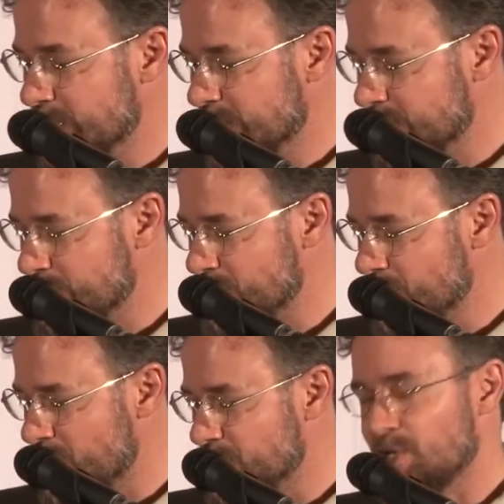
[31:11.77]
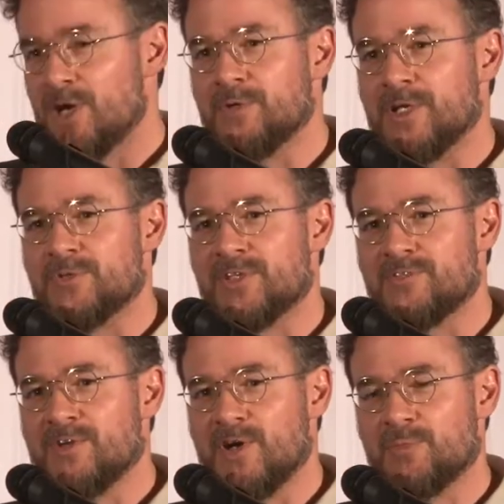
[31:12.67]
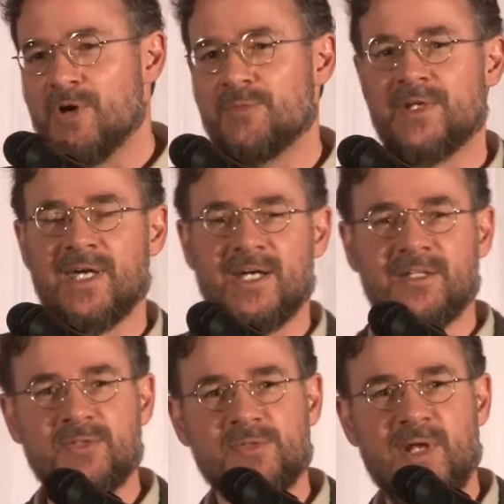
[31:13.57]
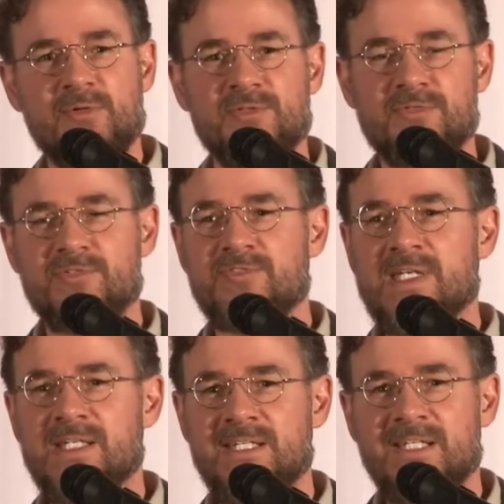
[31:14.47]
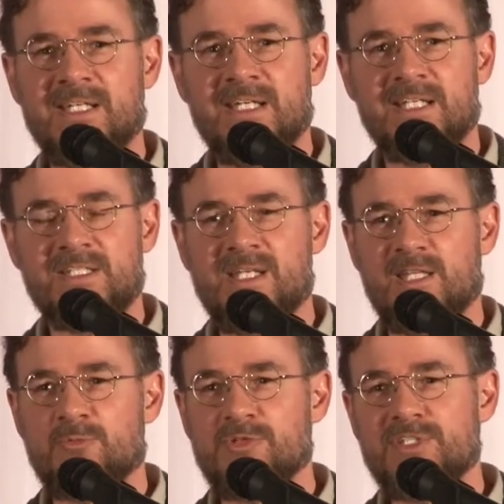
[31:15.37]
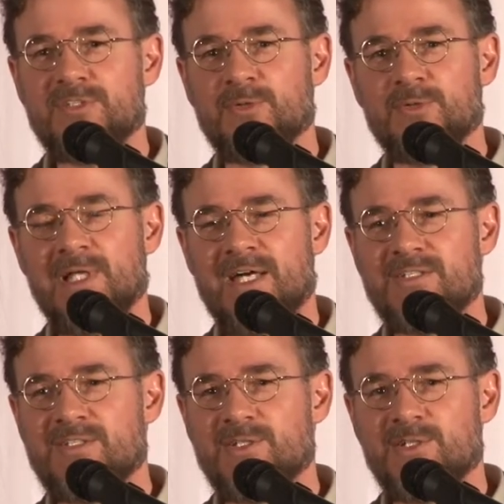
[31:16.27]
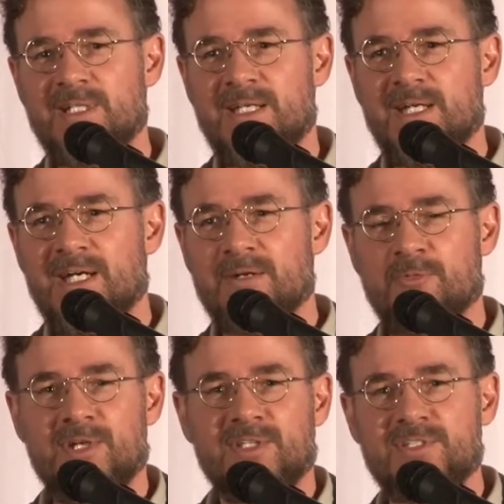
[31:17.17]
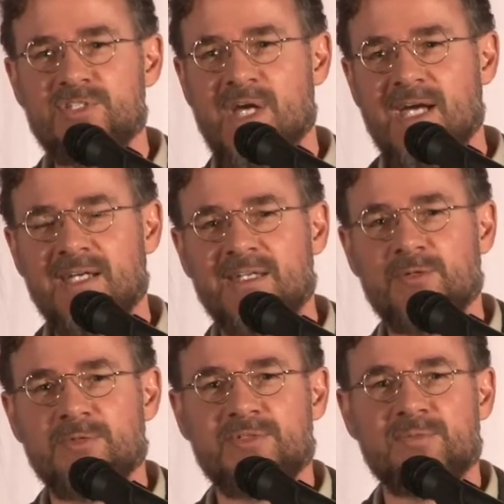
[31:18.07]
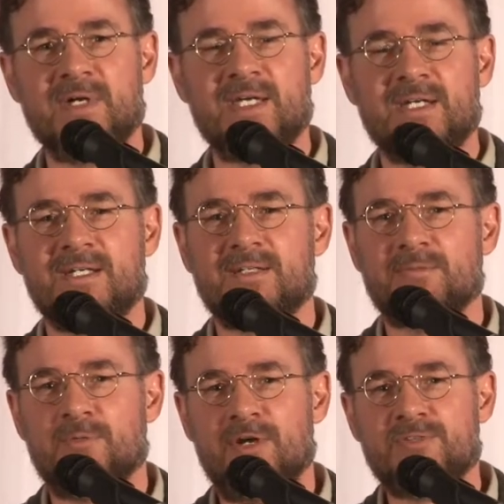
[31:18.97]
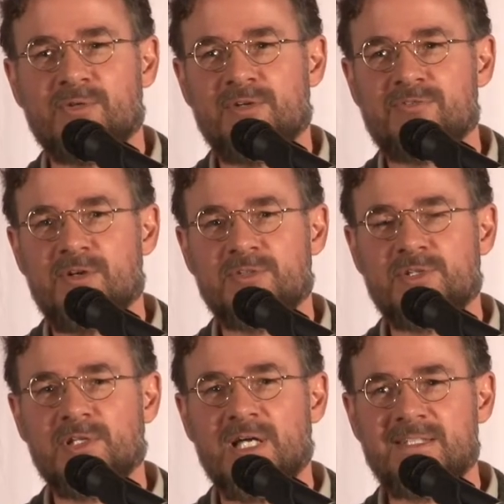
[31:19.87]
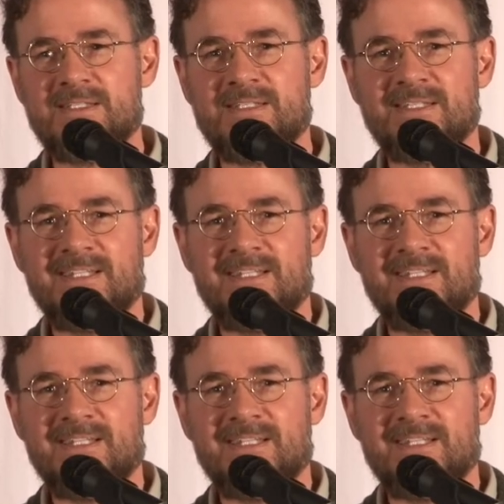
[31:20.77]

that my father got when he was on the fire department. I got those when I was 15. I just had them resoled last year. I'm wearing this jacket that was in my, uh, my wife's grandfather's closet.